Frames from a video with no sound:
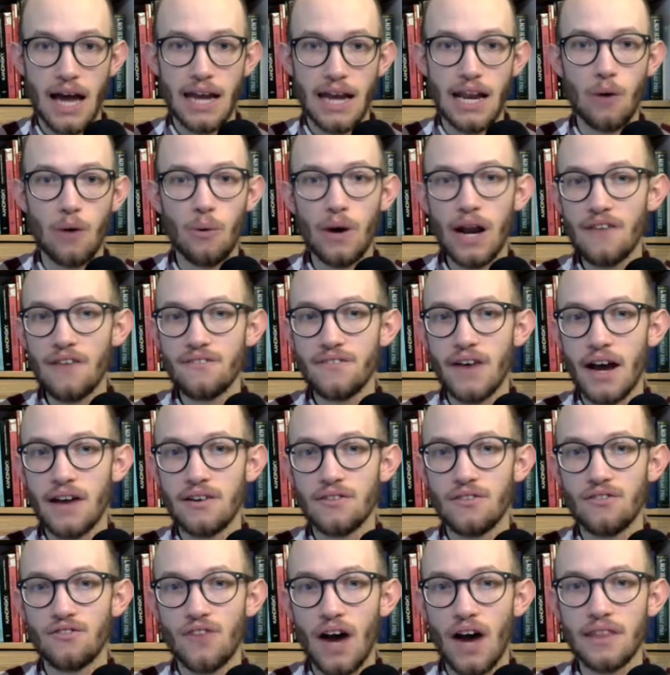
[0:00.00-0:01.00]
Now, what I
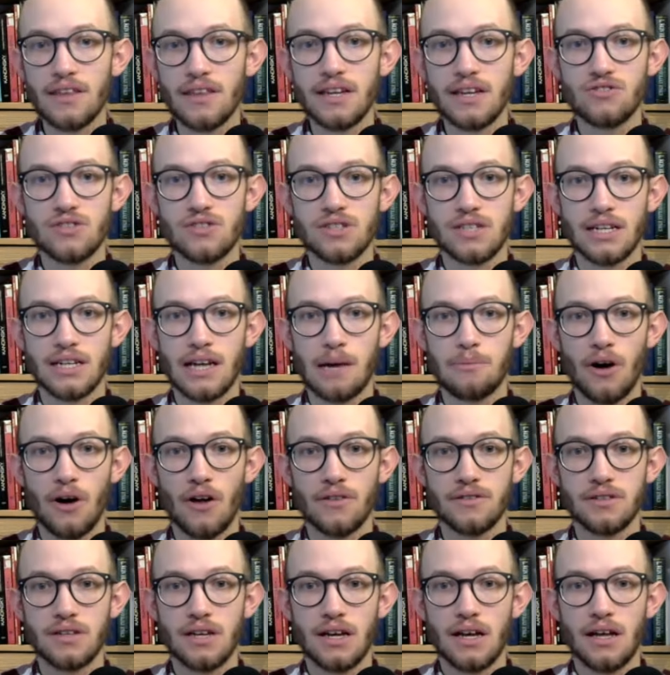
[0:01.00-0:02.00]
find rather interesting
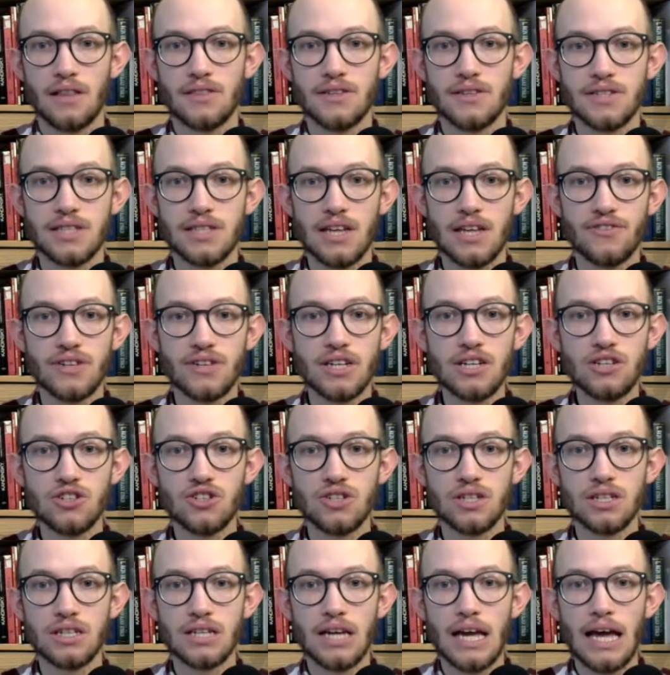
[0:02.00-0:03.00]
about this
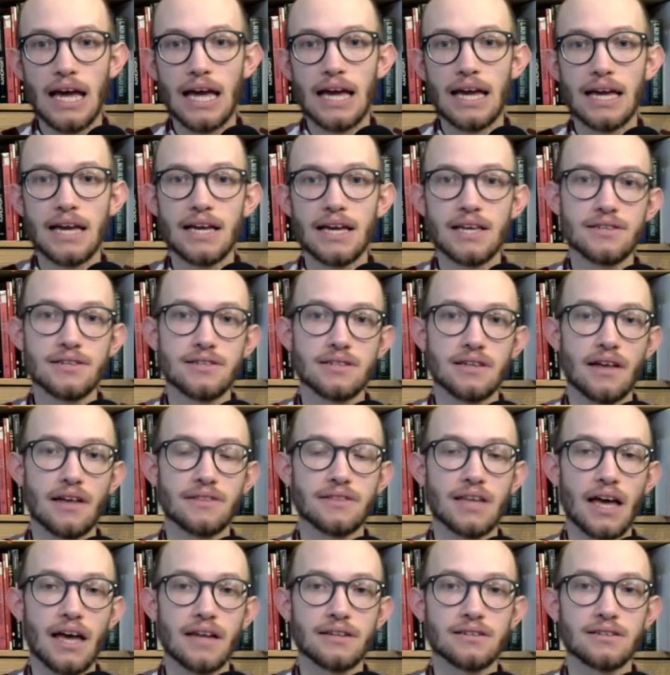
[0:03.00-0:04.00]
definition is
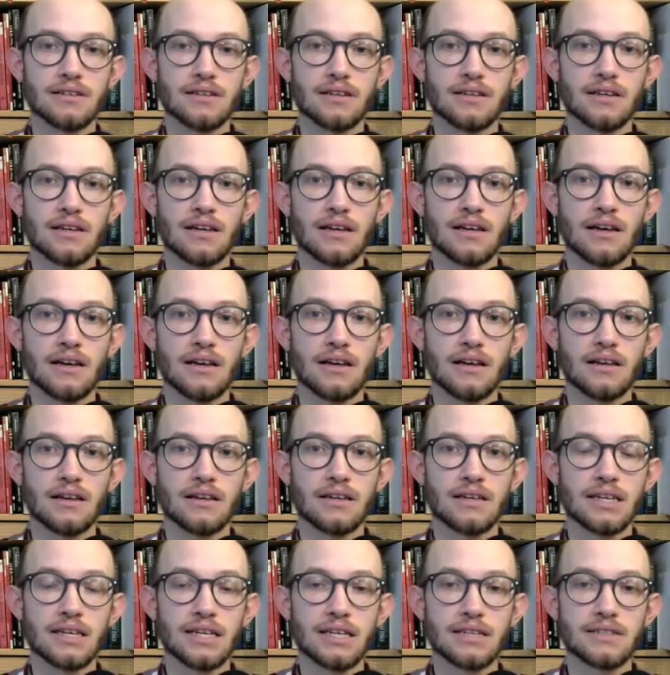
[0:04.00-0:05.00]
that uh,
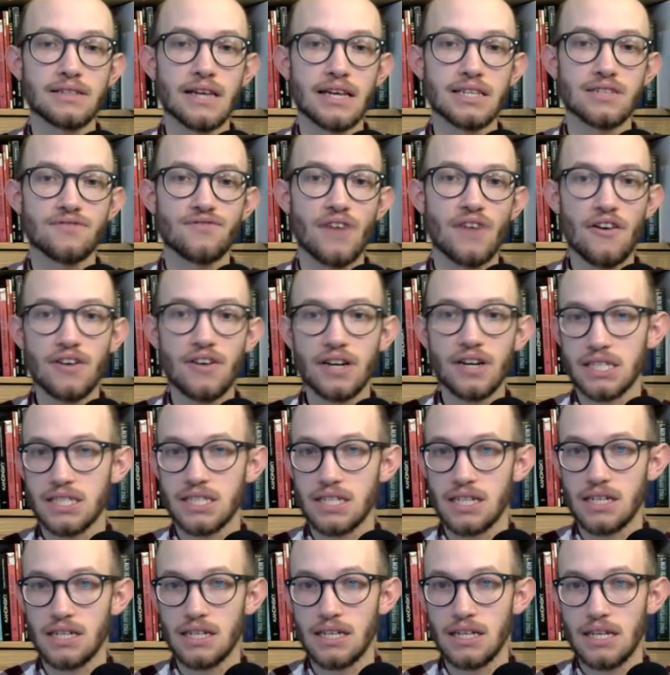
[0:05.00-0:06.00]
he says very
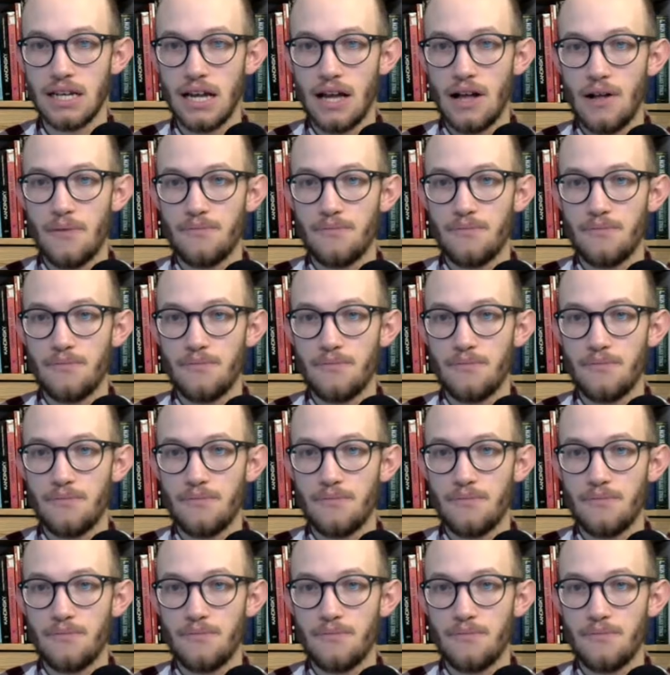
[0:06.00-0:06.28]
clearly